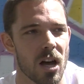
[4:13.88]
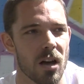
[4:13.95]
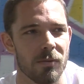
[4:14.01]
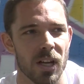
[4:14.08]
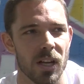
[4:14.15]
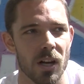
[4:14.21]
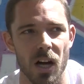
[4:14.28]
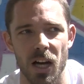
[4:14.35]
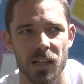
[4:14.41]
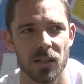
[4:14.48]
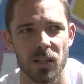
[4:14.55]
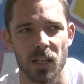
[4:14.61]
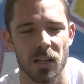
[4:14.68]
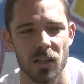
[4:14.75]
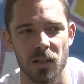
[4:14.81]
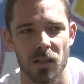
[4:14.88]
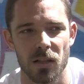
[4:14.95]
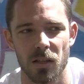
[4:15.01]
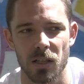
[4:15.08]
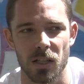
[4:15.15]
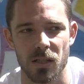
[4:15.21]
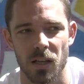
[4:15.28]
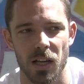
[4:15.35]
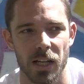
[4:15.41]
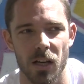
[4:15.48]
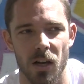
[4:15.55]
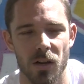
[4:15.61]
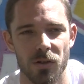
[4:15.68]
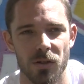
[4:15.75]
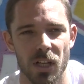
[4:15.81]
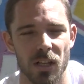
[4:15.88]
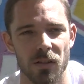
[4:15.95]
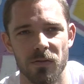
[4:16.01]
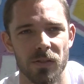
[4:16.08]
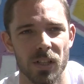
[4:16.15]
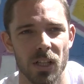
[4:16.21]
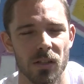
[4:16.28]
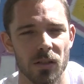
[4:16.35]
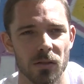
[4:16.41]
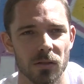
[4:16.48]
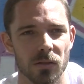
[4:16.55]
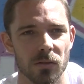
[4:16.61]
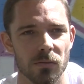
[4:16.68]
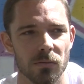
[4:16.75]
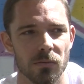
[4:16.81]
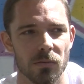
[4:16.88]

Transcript: I mean, I think that things like owning a vehicle